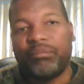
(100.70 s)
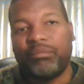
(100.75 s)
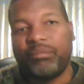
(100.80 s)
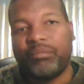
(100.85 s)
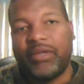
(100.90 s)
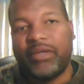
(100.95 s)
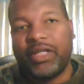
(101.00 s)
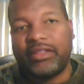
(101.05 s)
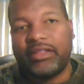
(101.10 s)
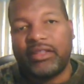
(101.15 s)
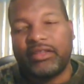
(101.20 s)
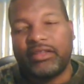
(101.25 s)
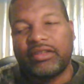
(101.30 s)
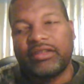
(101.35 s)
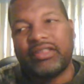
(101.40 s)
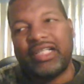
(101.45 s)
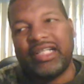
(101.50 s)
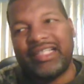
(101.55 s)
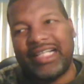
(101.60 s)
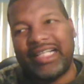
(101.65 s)
but
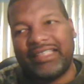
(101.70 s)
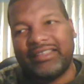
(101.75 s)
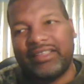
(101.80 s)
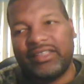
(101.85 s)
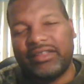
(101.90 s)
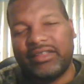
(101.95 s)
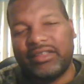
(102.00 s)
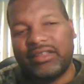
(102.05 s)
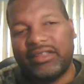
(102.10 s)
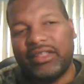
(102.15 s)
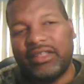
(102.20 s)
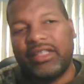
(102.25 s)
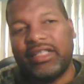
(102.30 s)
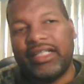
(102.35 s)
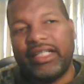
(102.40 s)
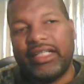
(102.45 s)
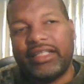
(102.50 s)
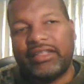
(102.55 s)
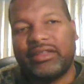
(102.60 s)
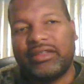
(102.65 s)
in essence,
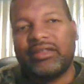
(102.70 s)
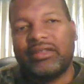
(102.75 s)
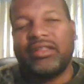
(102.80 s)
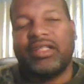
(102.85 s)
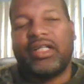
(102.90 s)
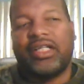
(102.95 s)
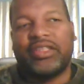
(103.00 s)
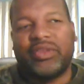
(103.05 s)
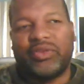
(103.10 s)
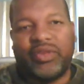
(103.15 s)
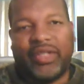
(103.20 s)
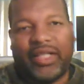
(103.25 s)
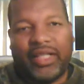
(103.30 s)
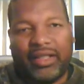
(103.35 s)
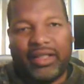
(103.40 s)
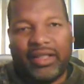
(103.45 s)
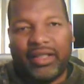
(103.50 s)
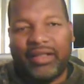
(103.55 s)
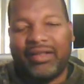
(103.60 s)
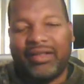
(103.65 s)
it's a trick
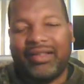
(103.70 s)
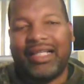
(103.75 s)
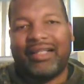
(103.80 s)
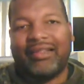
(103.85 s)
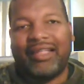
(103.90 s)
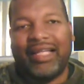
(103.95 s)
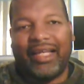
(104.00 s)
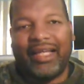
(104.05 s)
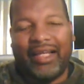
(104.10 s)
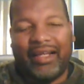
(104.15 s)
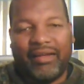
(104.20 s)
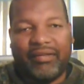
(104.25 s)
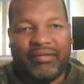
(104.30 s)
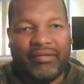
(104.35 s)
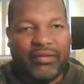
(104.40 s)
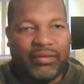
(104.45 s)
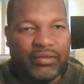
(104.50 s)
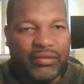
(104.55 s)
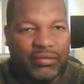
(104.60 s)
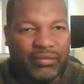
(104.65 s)
that they have
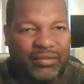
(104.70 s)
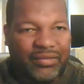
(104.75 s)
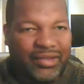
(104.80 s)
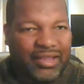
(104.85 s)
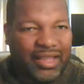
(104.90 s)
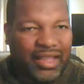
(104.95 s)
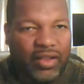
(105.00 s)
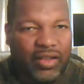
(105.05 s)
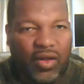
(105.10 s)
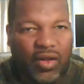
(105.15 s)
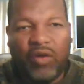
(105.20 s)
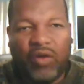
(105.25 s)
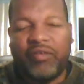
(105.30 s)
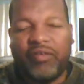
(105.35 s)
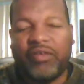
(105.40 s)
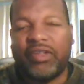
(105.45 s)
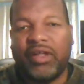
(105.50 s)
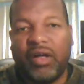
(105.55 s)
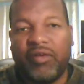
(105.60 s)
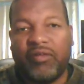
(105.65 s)
done over
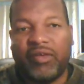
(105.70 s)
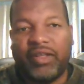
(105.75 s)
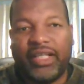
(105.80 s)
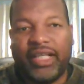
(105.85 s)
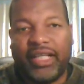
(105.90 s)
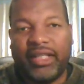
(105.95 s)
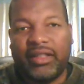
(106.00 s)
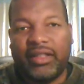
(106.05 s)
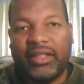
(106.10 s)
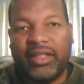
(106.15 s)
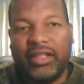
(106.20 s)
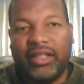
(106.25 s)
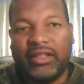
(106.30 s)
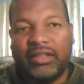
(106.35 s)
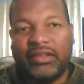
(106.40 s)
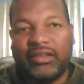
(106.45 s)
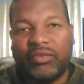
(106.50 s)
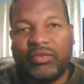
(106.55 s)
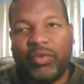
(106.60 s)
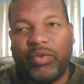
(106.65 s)
and over again,
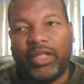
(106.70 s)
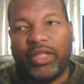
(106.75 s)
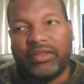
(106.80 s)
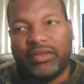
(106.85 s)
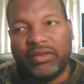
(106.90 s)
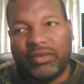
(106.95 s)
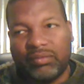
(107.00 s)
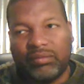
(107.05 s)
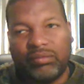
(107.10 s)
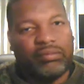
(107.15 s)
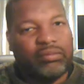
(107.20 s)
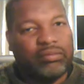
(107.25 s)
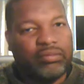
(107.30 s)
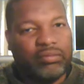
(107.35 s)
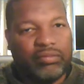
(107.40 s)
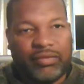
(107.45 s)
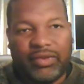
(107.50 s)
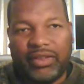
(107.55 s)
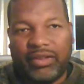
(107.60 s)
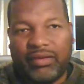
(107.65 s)
which
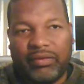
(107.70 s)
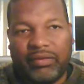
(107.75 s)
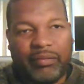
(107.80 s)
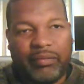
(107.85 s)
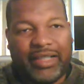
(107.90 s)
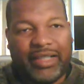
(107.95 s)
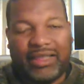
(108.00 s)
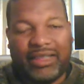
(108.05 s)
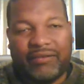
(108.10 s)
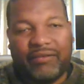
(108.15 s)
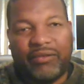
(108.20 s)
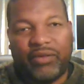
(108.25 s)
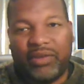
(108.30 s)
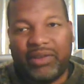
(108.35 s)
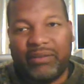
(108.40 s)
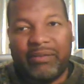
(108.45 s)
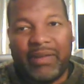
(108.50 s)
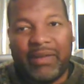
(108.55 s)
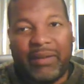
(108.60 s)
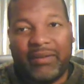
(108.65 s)
makes up for
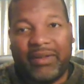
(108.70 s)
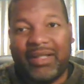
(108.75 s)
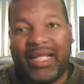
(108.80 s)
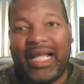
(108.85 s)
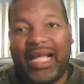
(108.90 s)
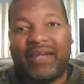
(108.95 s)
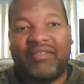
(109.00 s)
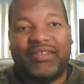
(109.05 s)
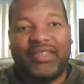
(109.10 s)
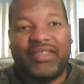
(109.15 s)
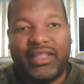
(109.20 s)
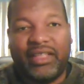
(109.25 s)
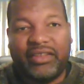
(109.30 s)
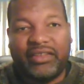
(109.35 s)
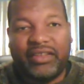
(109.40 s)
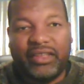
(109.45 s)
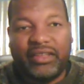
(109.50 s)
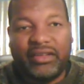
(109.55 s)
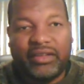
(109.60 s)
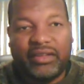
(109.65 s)
the, maybe the lack of
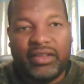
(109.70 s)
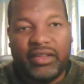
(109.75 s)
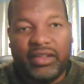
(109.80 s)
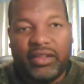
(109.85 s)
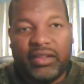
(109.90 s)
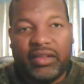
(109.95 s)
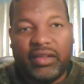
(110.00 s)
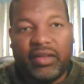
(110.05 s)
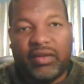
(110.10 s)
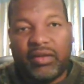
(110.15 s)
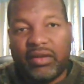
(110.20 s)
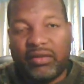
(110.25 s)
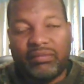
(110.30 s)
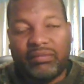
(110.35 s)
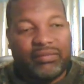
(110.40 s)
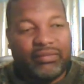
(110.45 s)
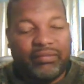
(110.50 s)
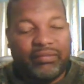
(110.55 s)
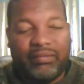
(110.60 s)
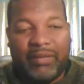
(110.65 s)
intelligence, or
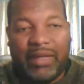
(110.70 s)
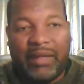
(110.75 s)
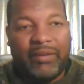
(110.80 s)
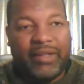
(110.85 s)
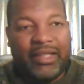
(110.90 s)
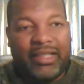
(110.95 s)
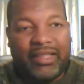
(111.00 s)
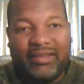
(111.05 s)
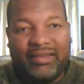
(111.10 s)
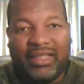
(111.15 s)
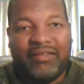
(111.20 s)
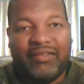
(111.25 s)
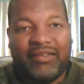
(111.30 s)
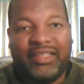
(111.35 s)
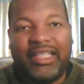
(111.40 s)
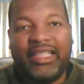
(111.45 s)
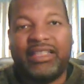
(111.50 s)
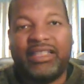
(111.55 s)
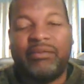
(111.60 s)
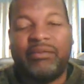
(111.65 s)
maybe it's not even
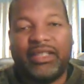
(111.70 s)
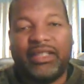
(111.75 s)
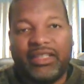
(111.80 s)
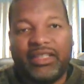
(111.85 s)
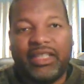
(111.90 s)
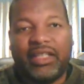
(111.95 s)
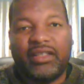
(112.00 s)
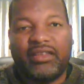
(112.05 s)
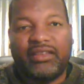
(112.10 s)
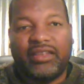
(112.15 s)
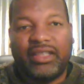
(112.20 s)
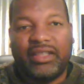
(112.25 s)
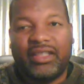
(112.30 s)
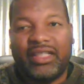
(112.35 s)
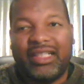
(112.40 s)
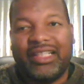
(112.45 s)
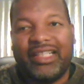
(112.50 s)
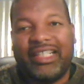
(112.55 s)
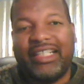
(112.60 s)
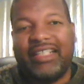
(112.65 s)
needed to be intelligent.
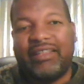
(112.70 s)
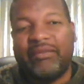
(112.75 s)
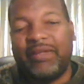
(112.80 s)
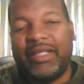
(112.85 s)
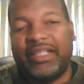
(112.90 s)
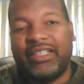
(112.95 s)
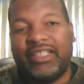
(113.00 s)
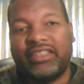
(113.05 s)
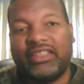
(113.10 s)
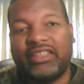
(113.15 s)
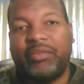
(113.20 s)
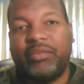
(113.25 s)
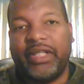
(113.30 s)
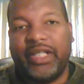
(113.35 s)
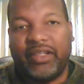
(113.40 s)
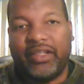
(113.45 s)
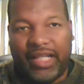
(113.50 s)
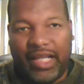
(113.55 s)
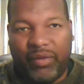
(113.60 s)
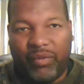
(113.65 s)
It may just
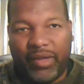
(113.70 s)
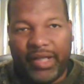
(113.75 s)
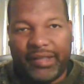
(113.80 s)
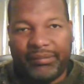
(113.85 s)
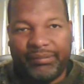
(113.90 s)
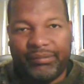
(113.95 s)
appear that way.